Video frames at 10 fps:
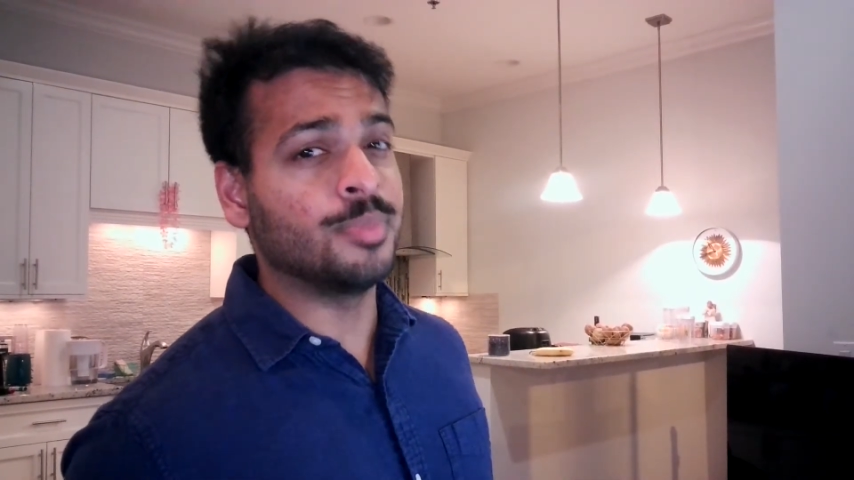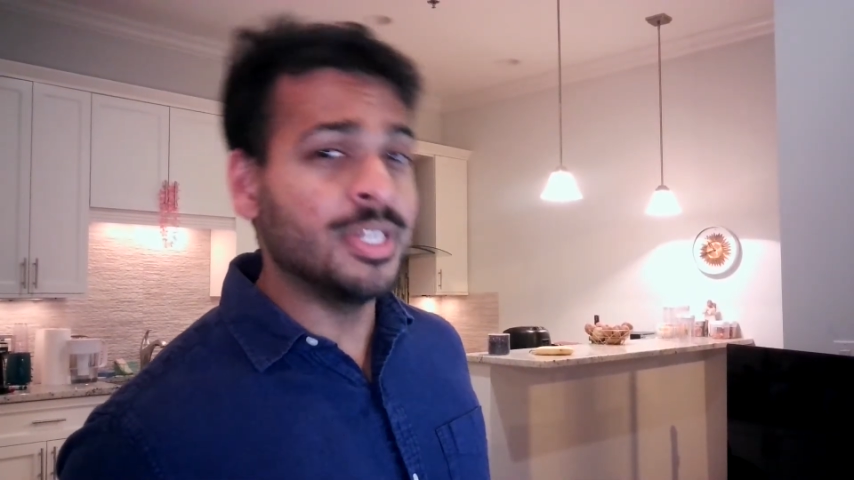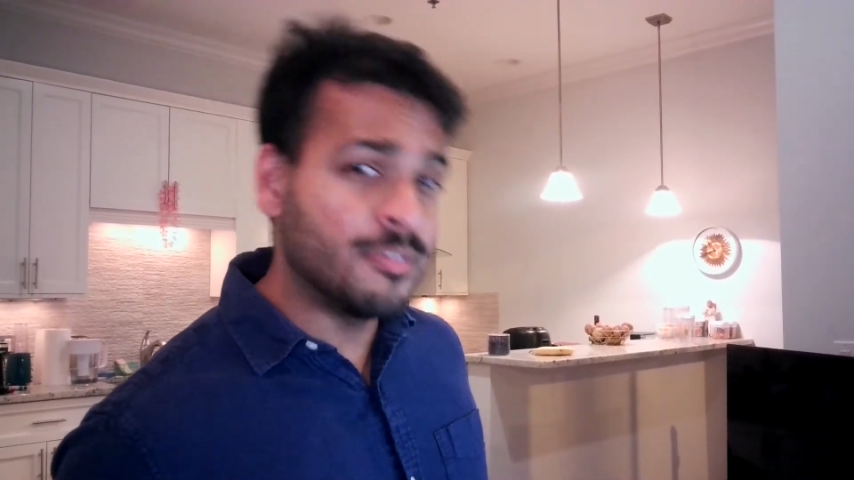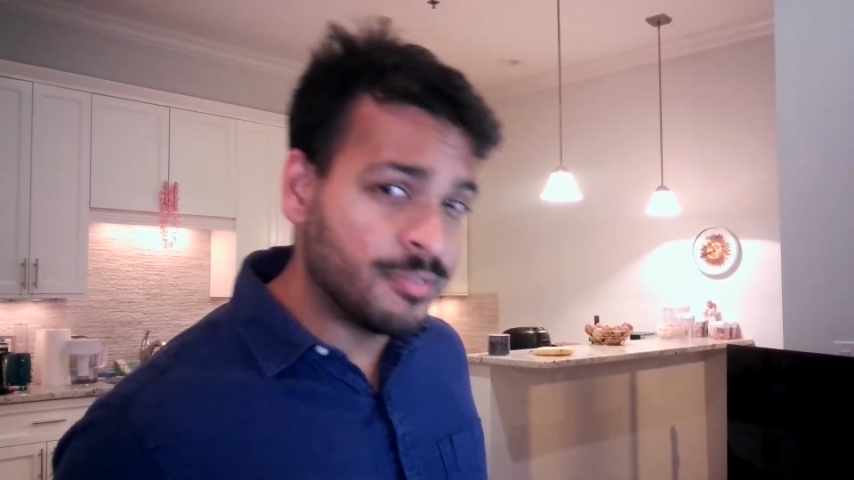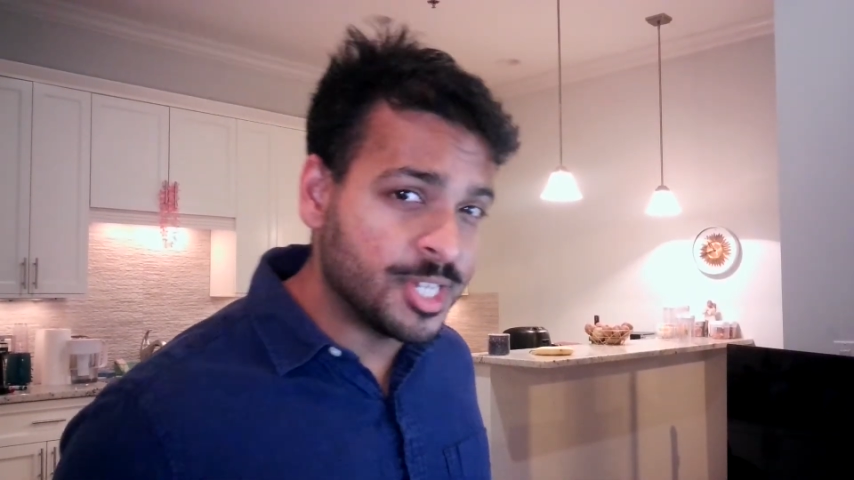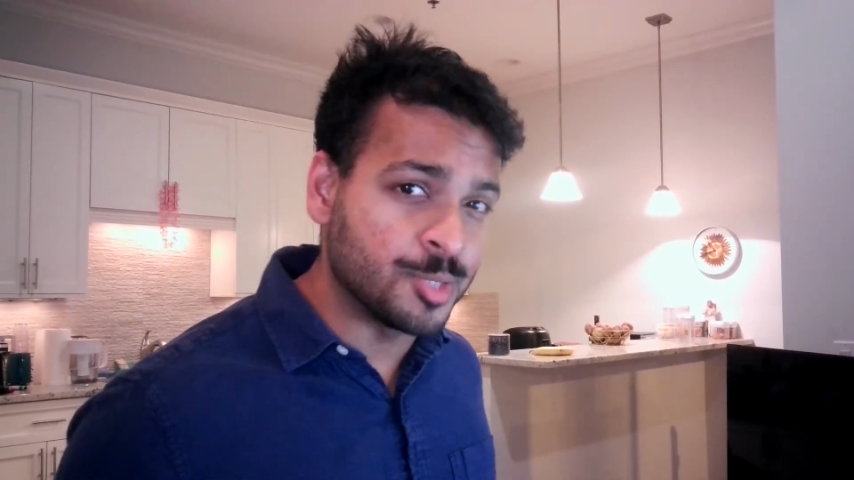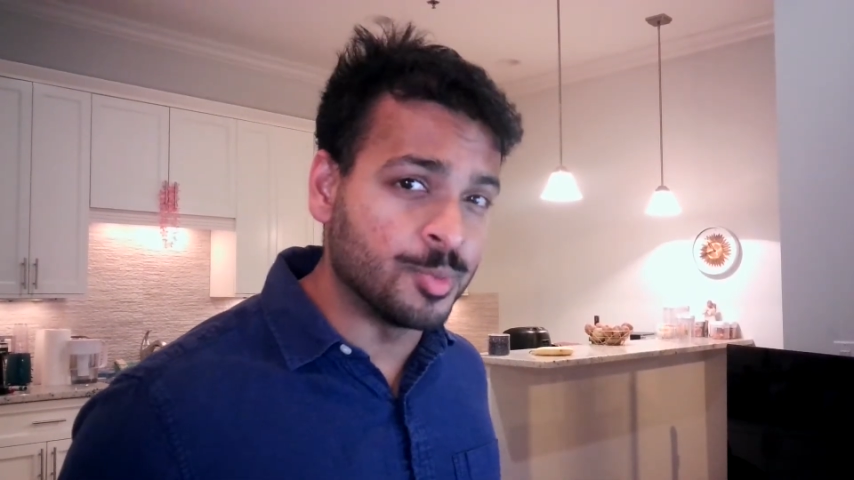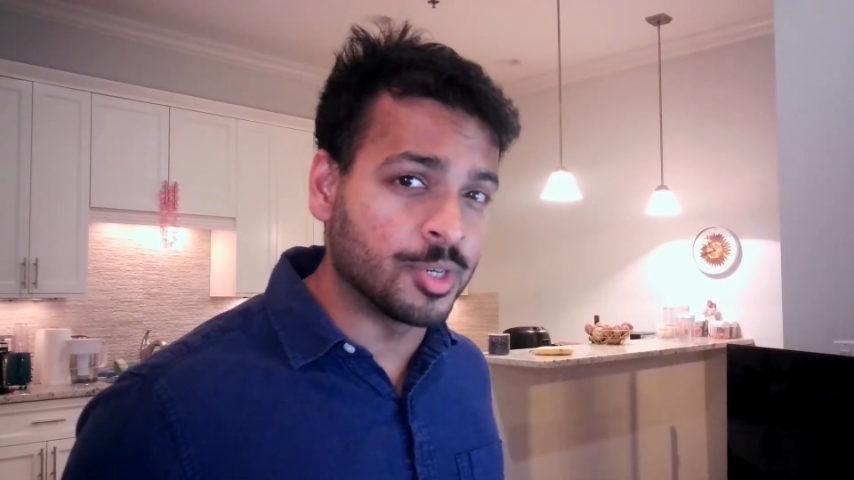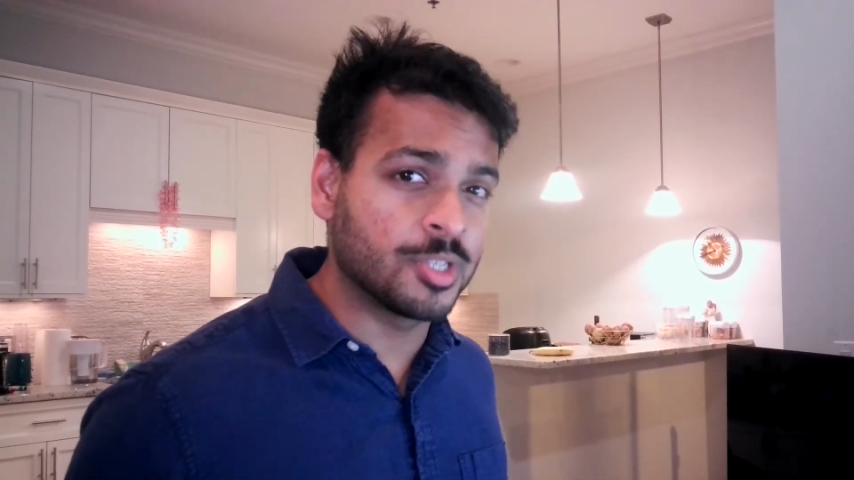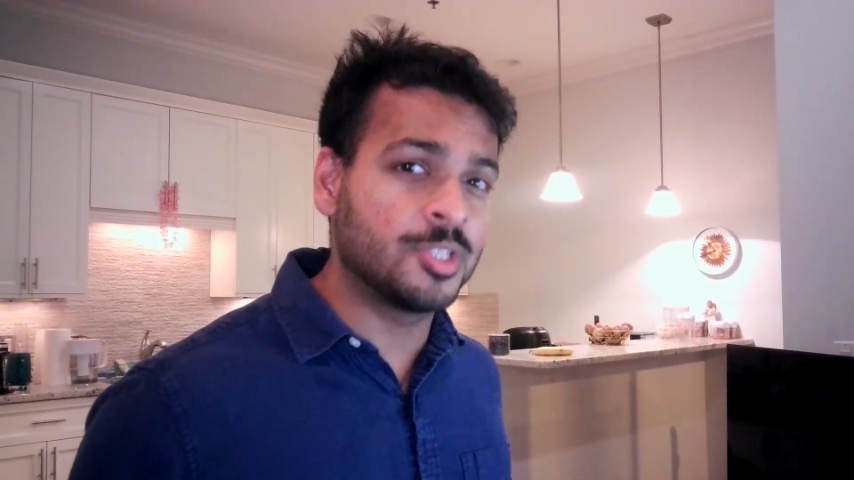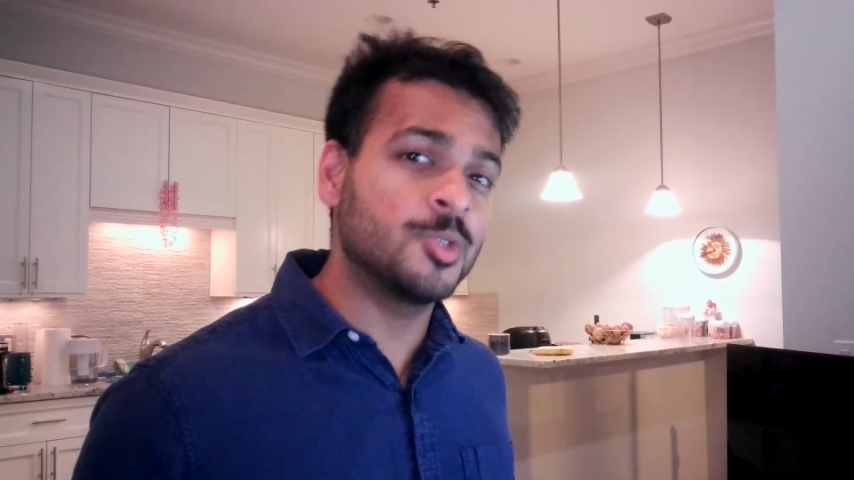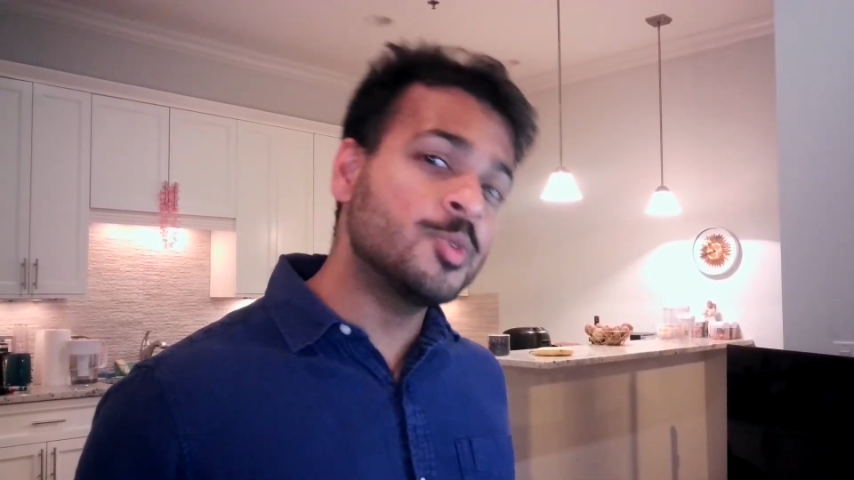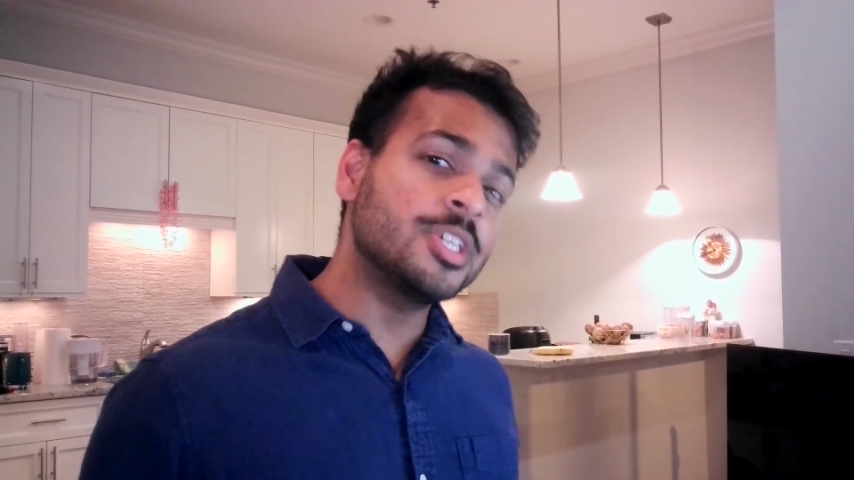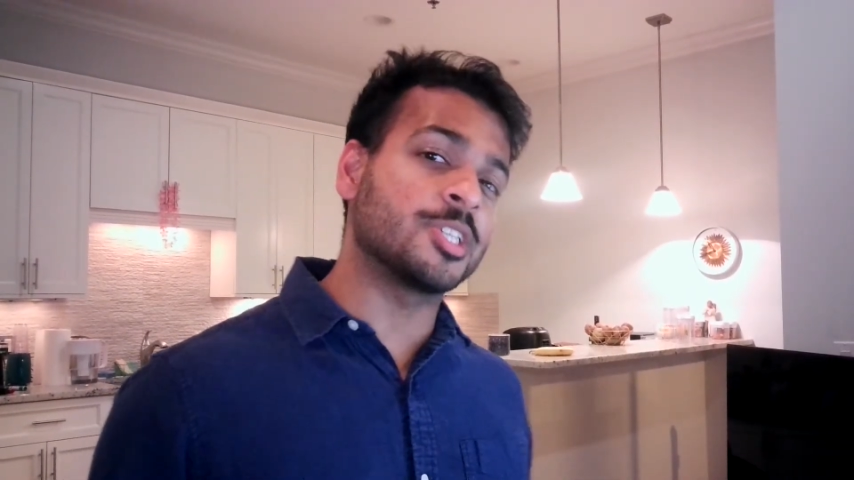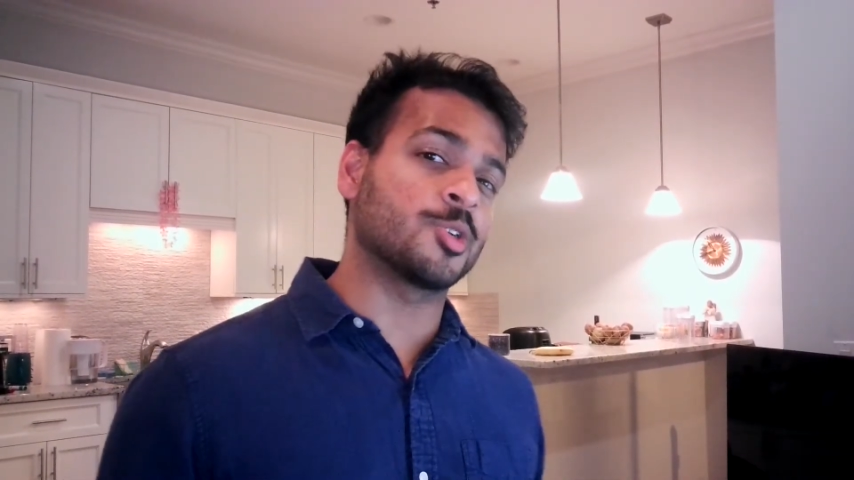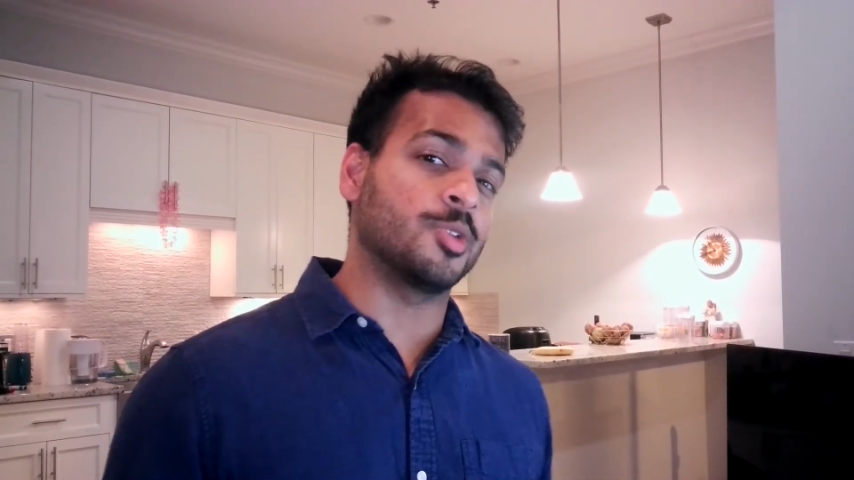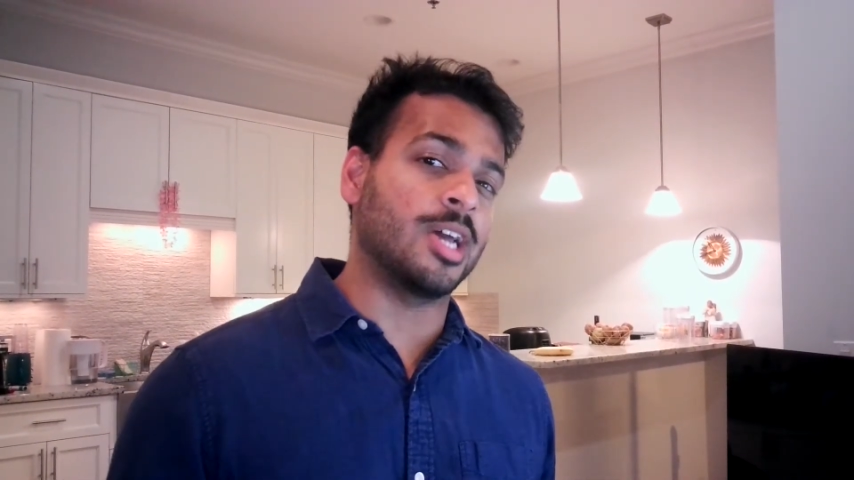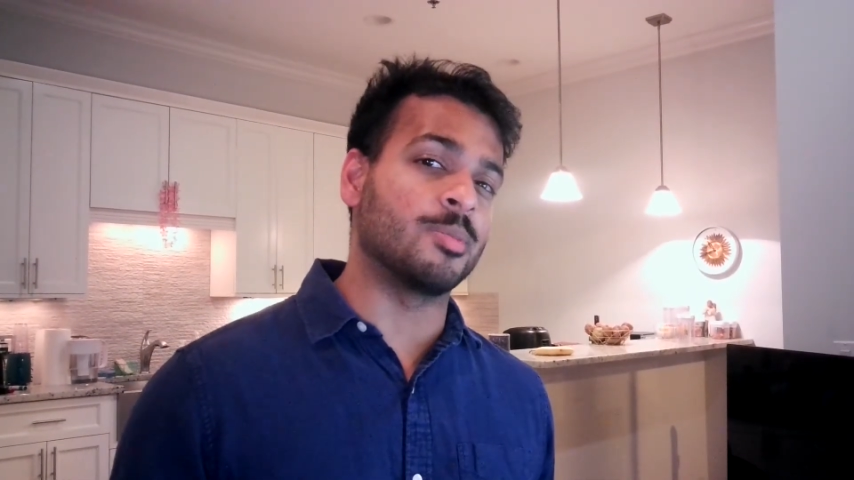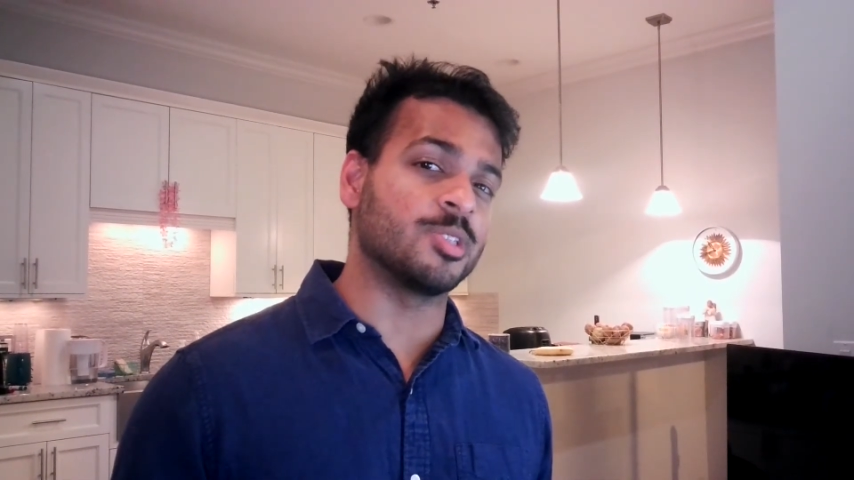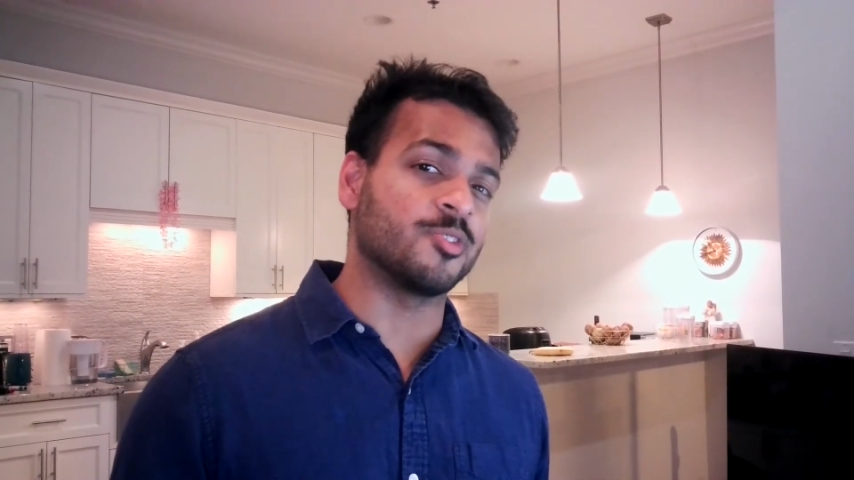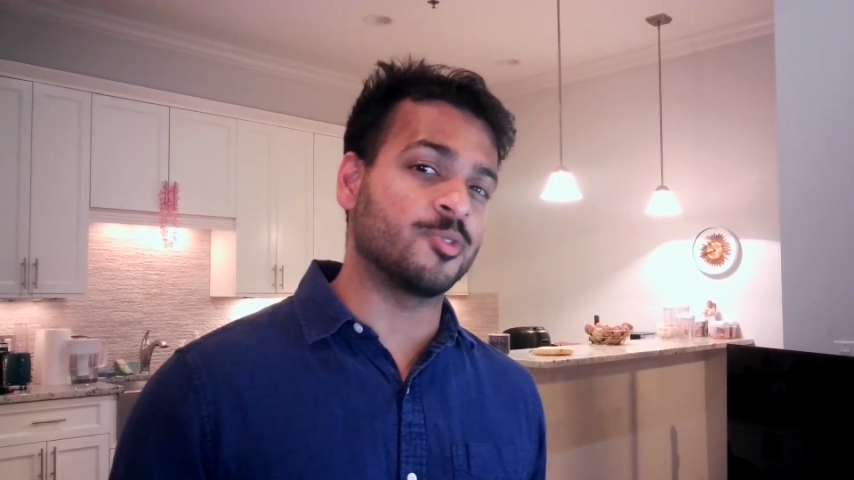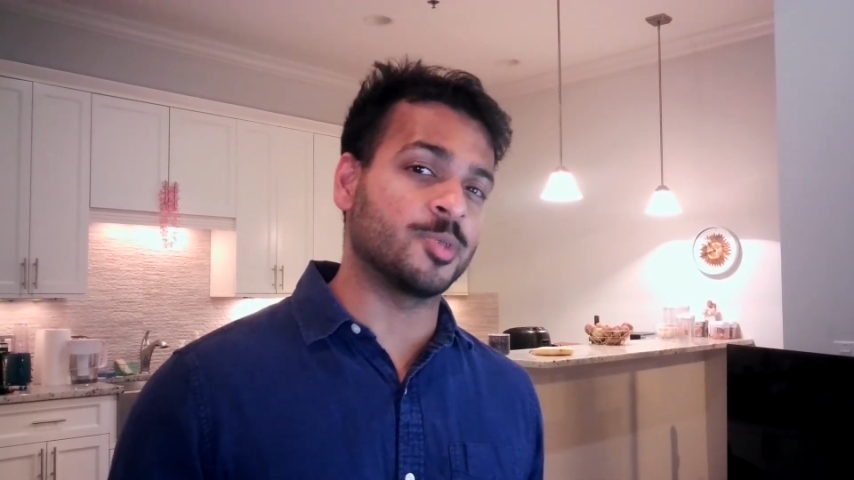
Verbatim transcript: beat Facebook to these collaborative